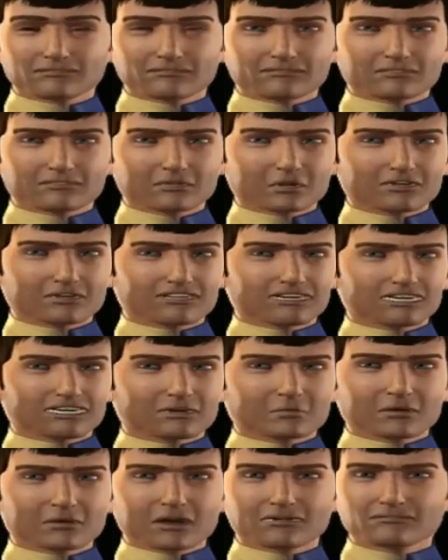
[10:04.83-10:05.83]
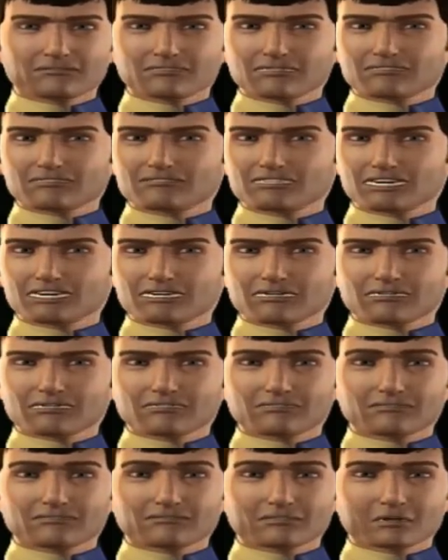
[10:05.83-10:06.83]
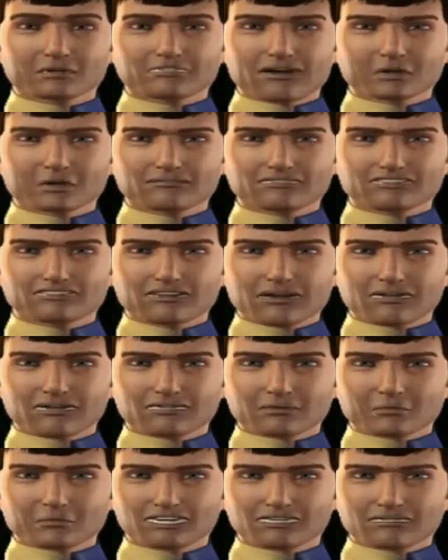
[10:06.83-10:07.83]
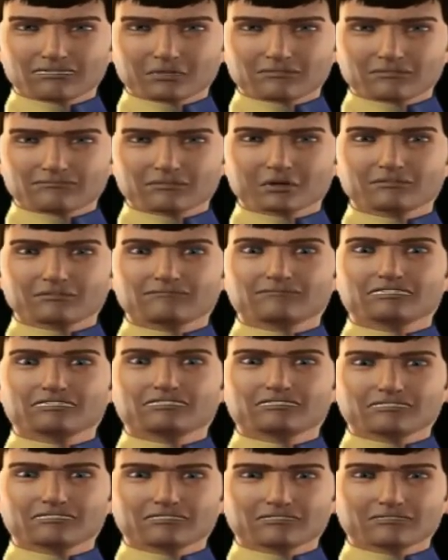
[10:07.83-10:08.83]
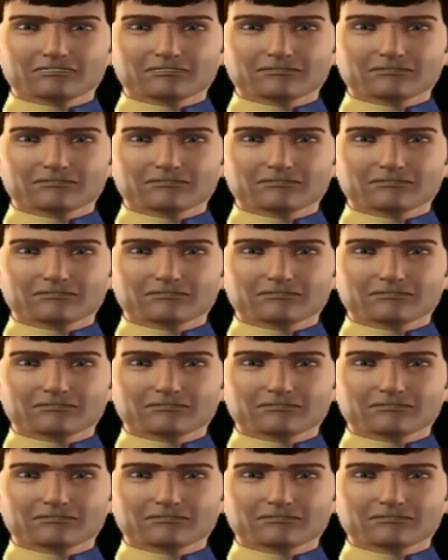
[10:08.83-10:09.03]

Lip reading: Only I wasn't frightened, so now they are trying to bomb me.